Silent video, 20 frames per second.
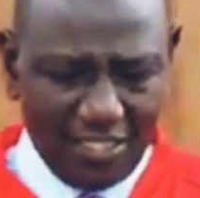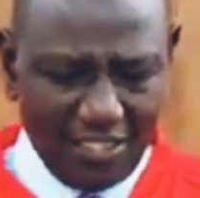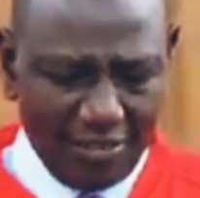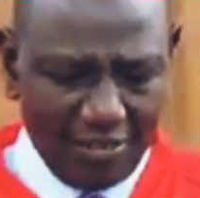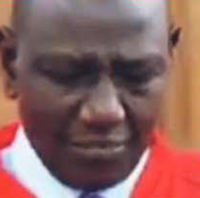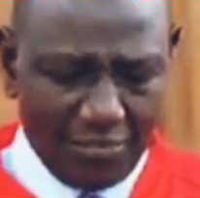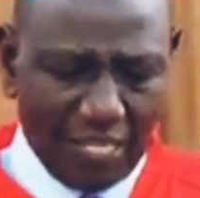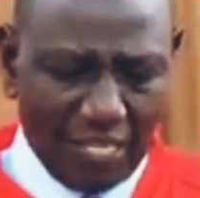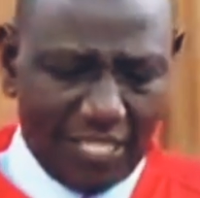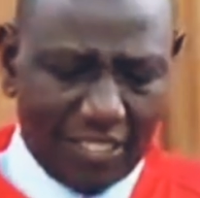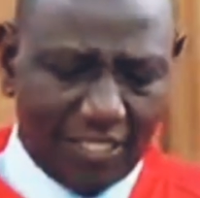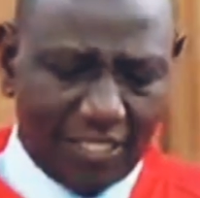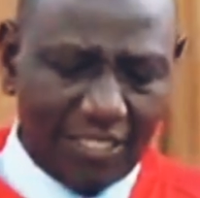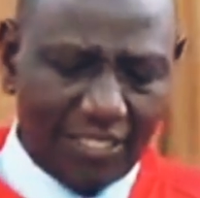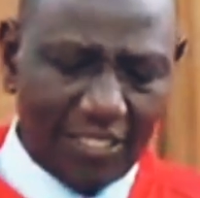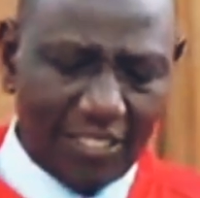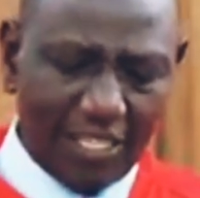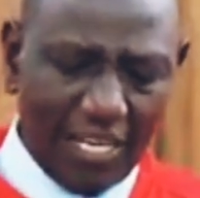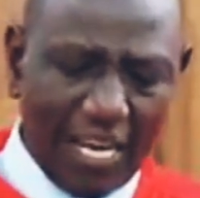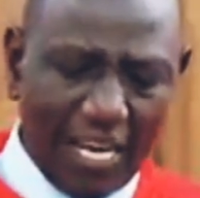but
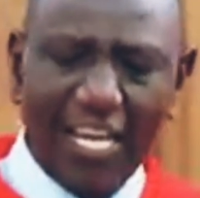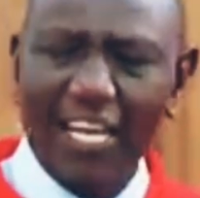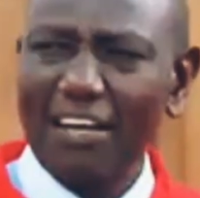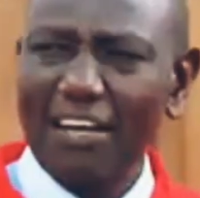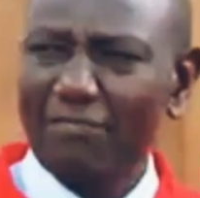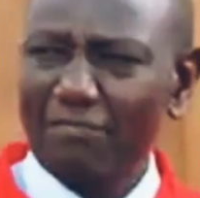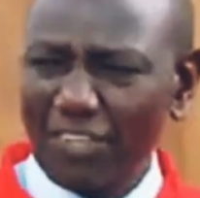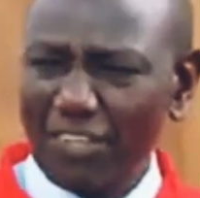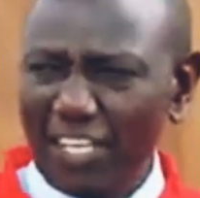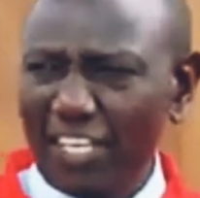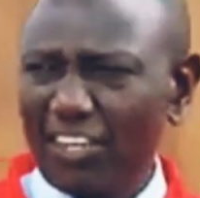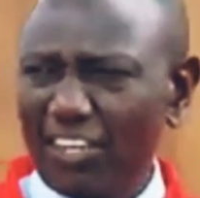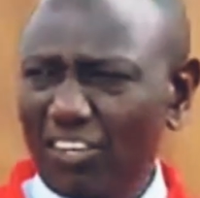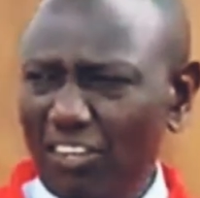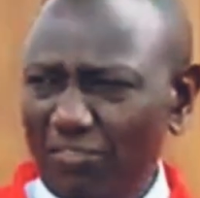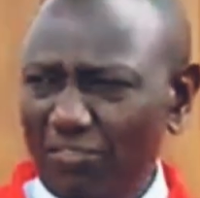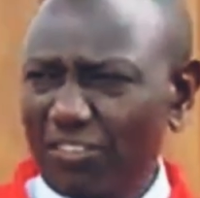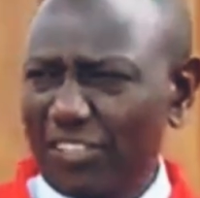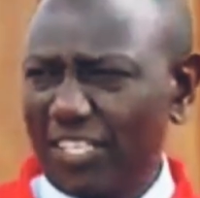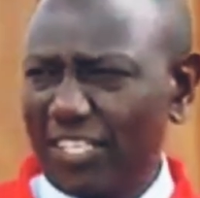I am very
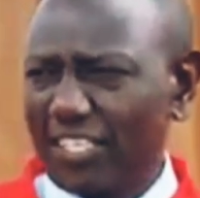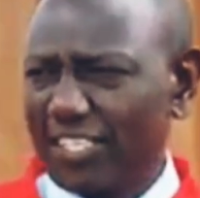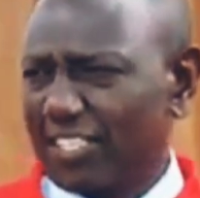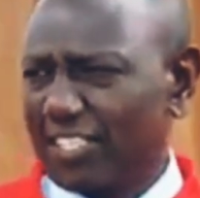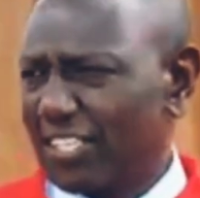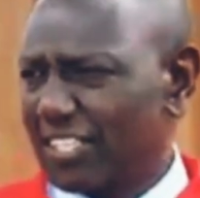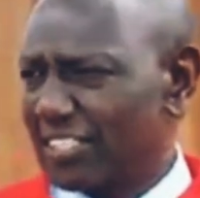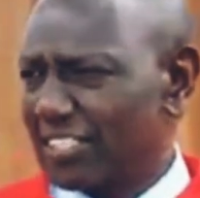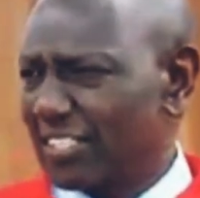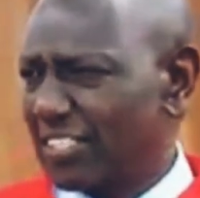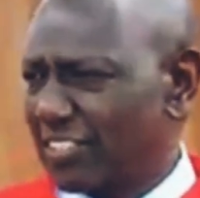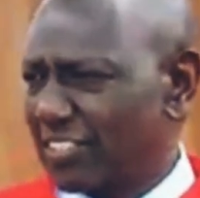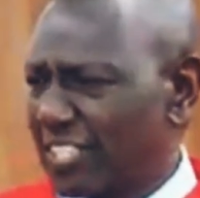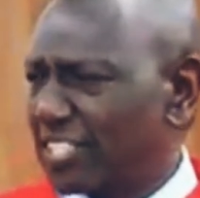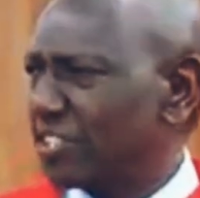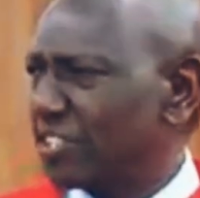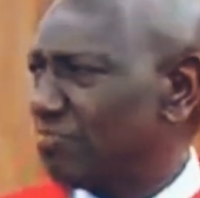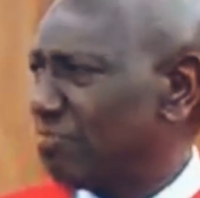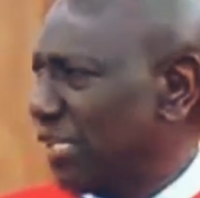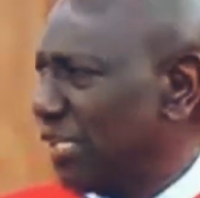confident that
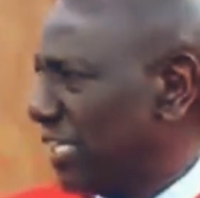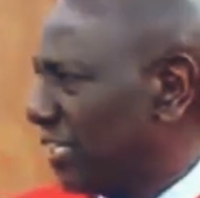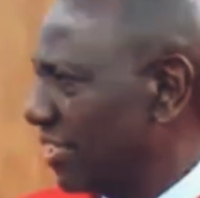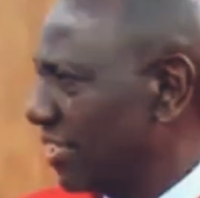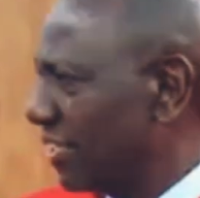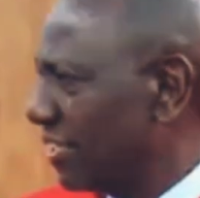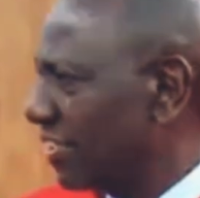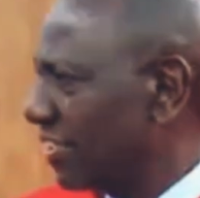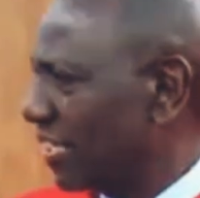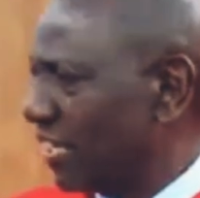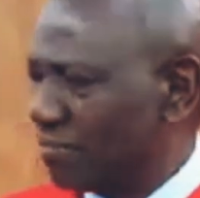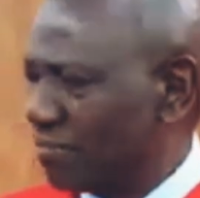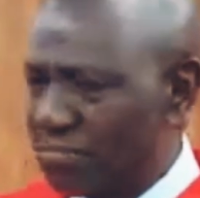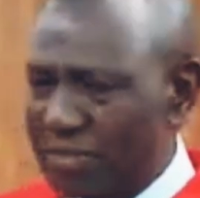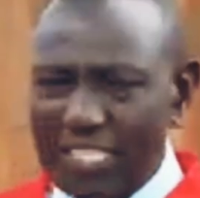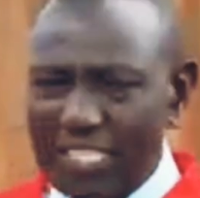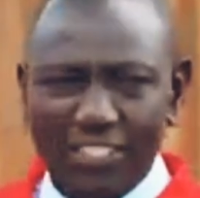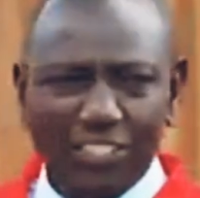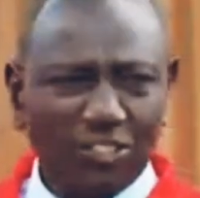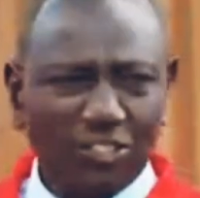this bid that
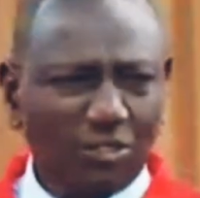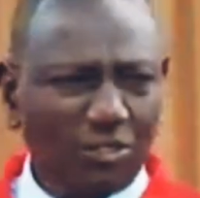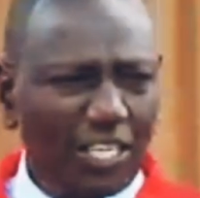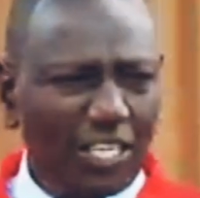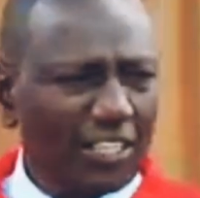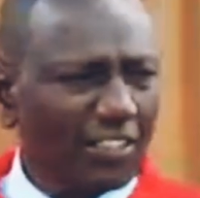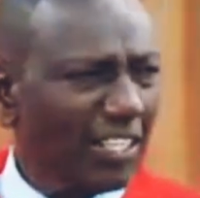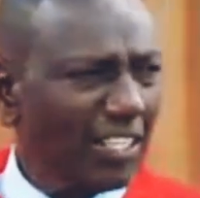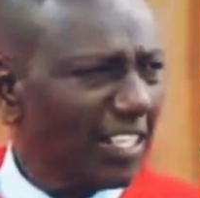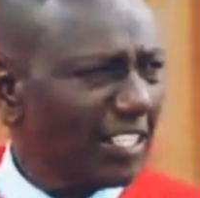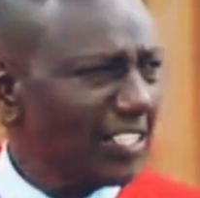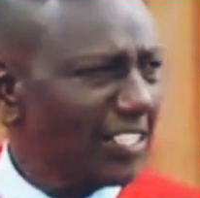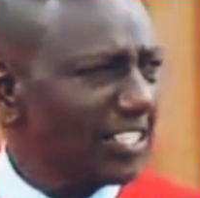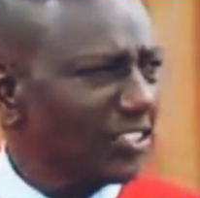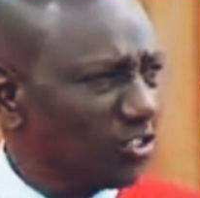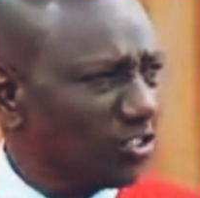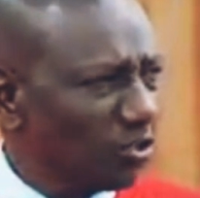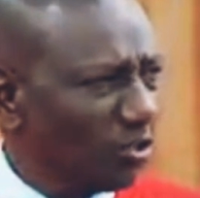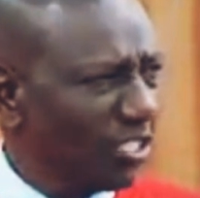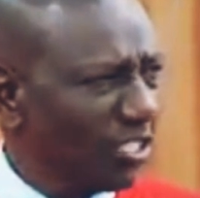brings together the
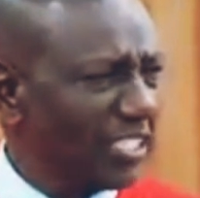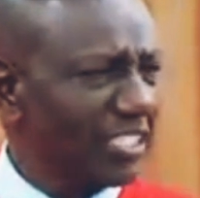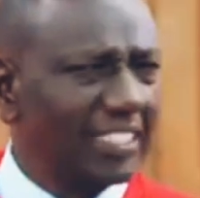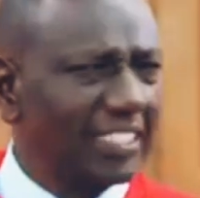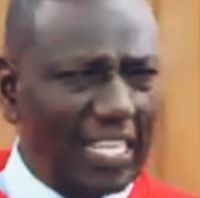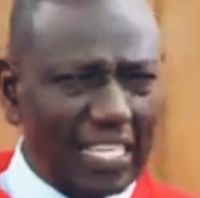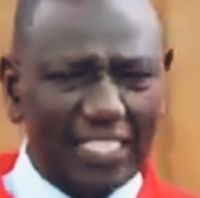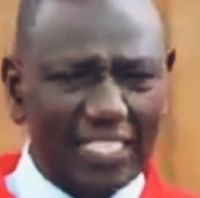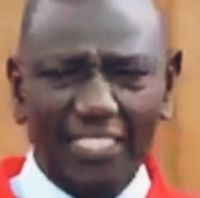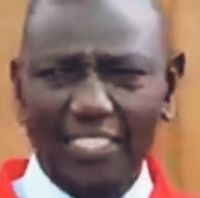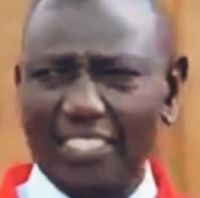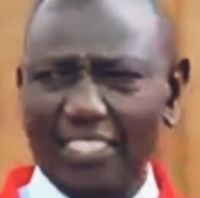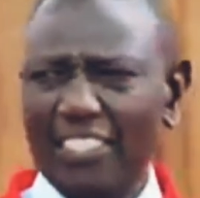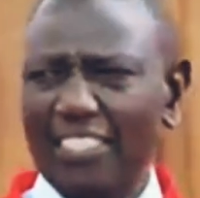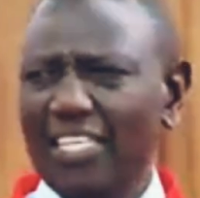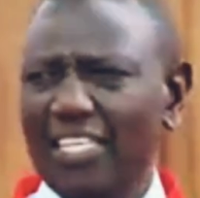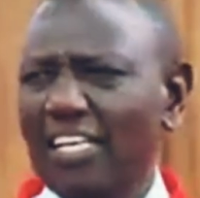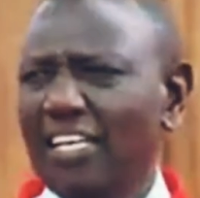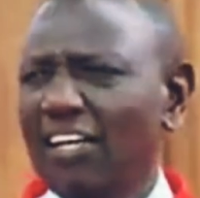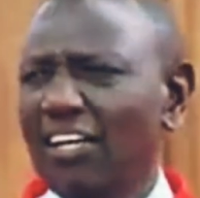solidarity
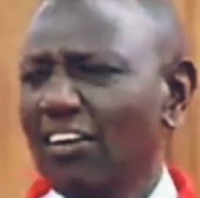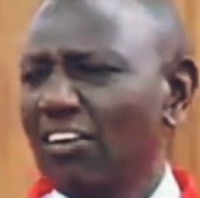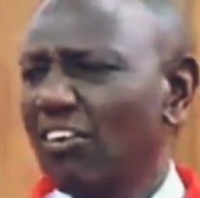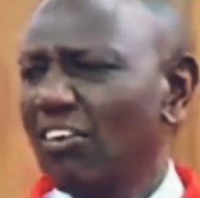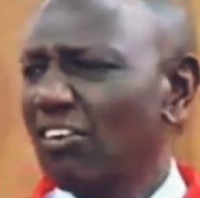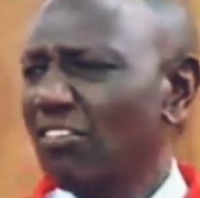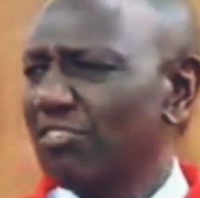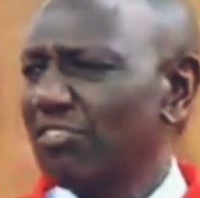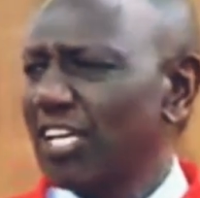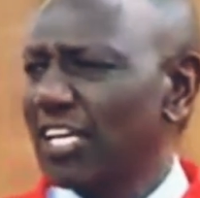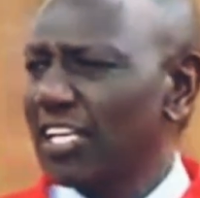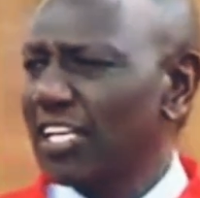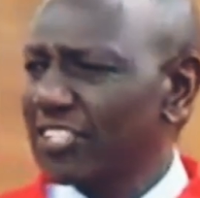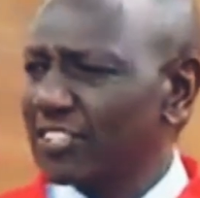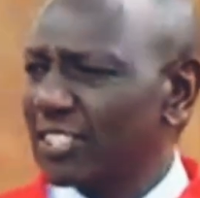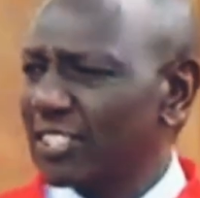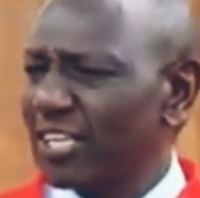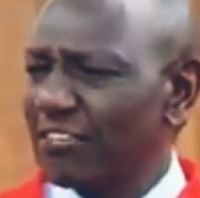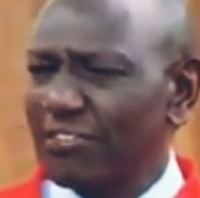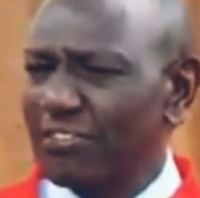of the
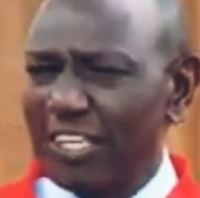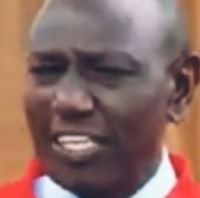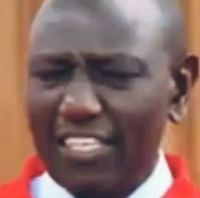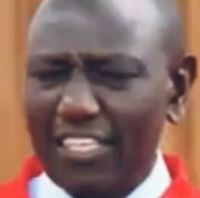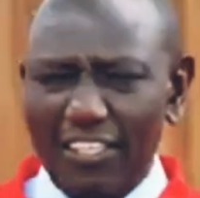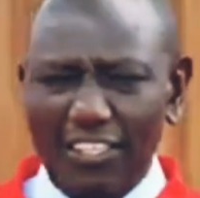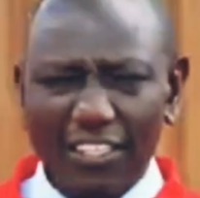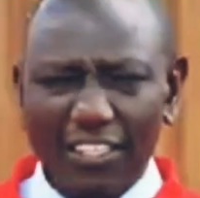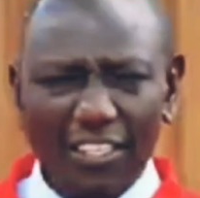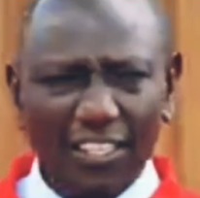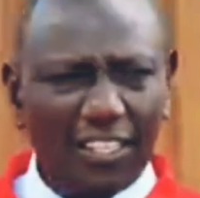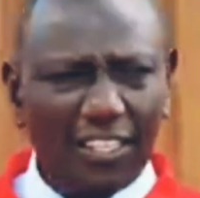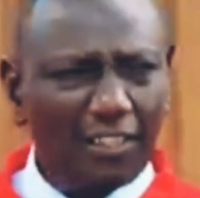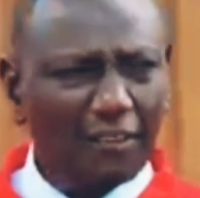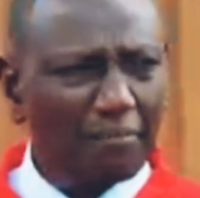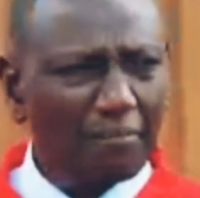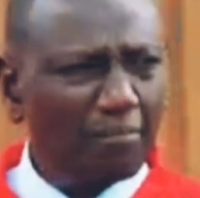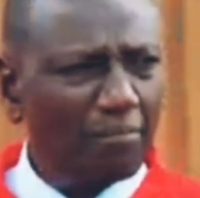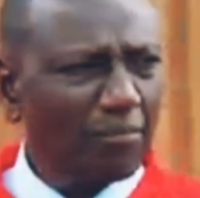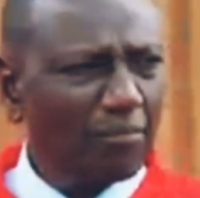East African
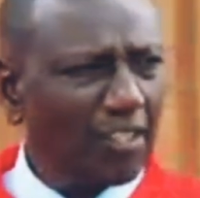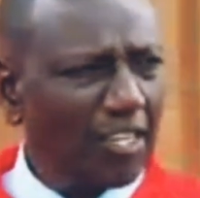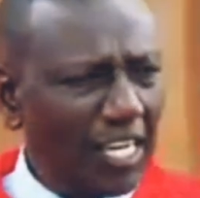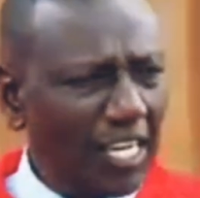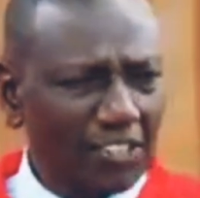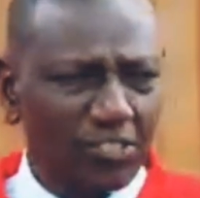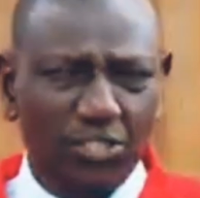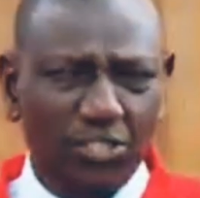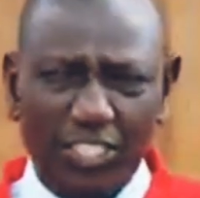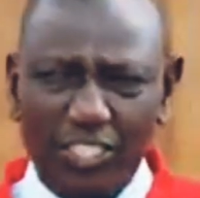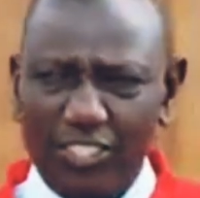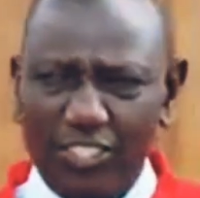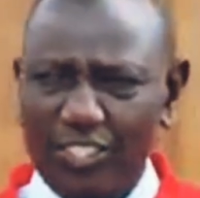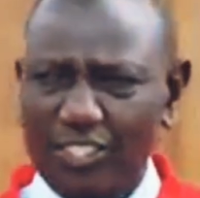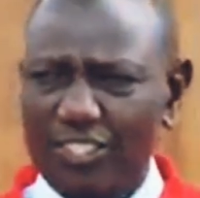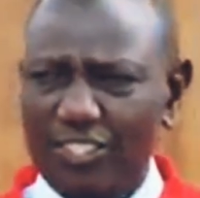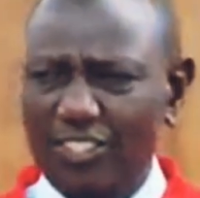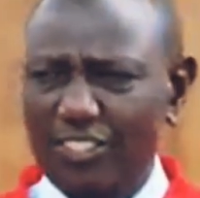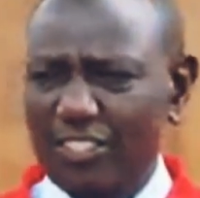countries,